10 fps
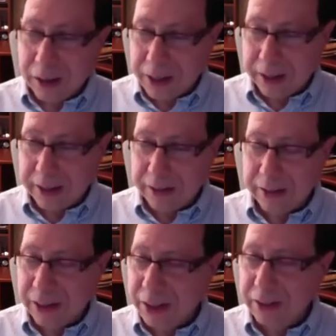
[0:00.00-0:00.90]
Okay,
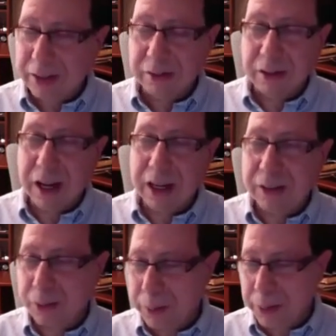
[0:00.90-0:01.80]
yes, I think the
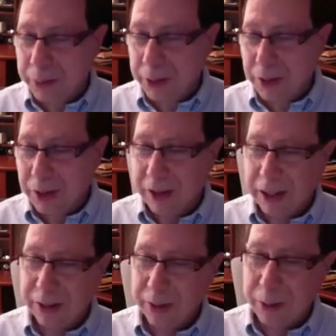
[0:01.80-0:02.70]
slides will be put
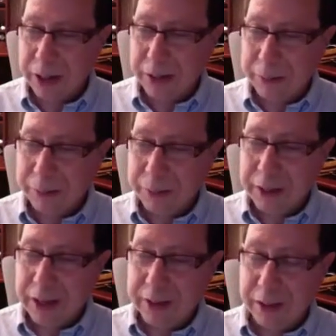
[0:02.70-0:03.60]
online as well.
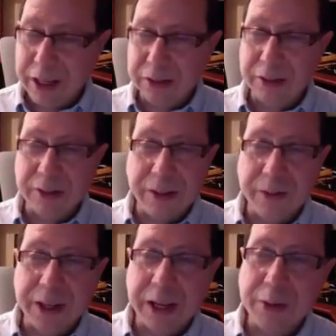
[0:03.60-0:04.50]
And the lecture is
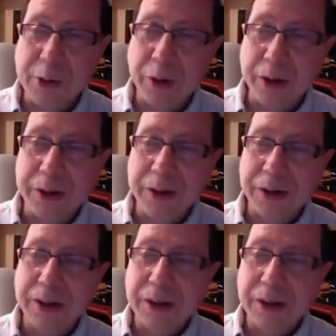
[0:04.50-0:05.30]
definitely getting recorded.